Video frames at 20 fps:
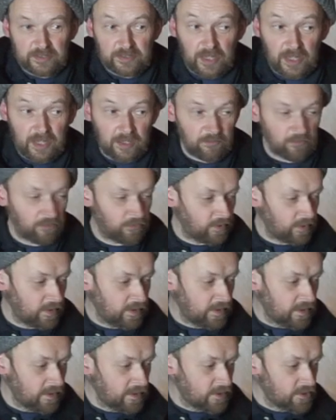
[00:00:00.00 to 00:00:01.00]
have,
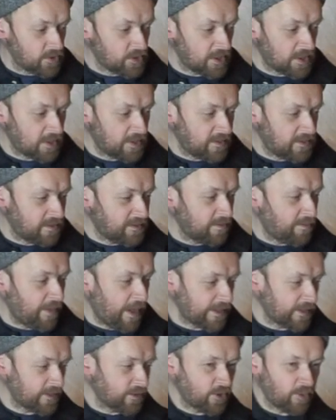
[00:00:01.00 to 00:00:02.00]
say, the
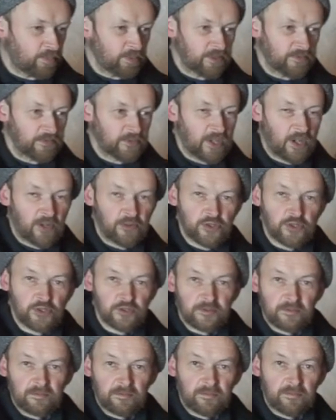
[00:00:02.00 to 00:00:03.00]
married couple of the house
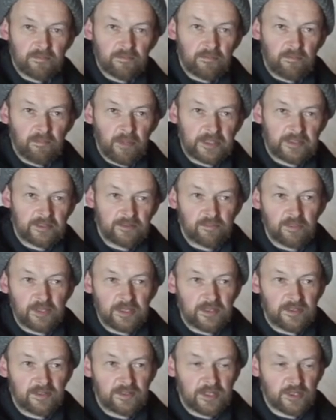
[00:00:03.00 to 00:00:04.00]
might
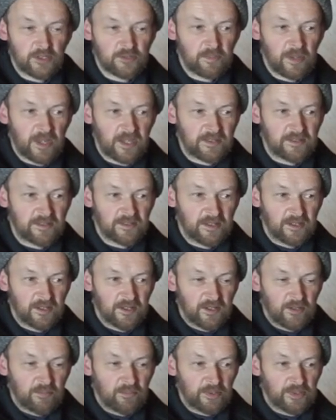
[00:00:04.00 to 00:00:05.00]
be in this bed,
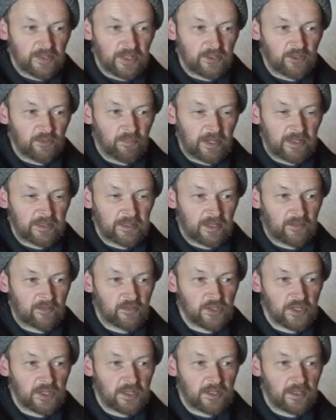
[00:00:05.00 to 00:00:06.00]
but then you might have,
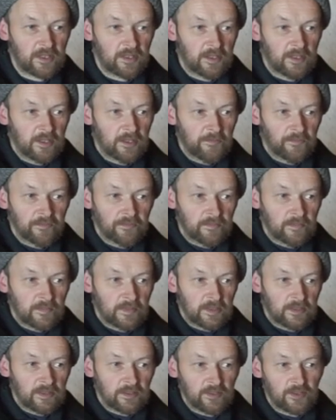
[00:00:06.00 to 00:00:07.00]
say,
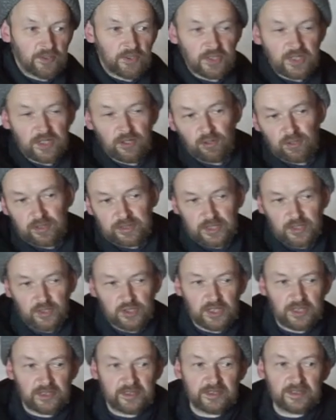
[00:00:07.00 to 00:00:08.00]
three older
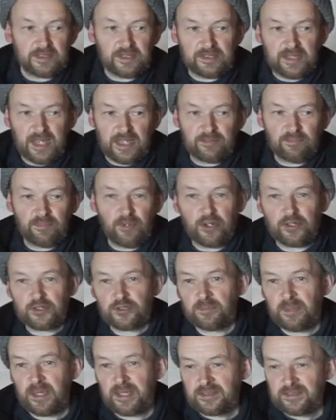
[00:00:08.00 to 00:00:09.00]
children in that box
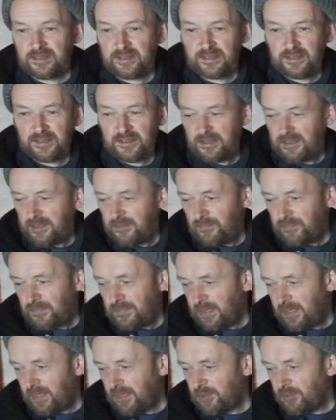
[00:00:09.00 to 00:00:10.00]
bed,
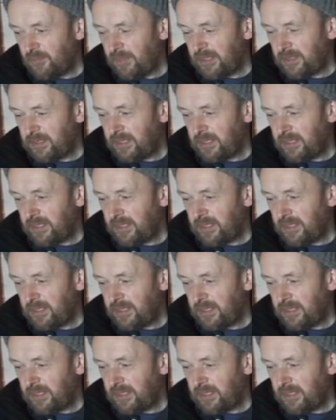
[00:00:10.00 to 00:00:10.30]
and you might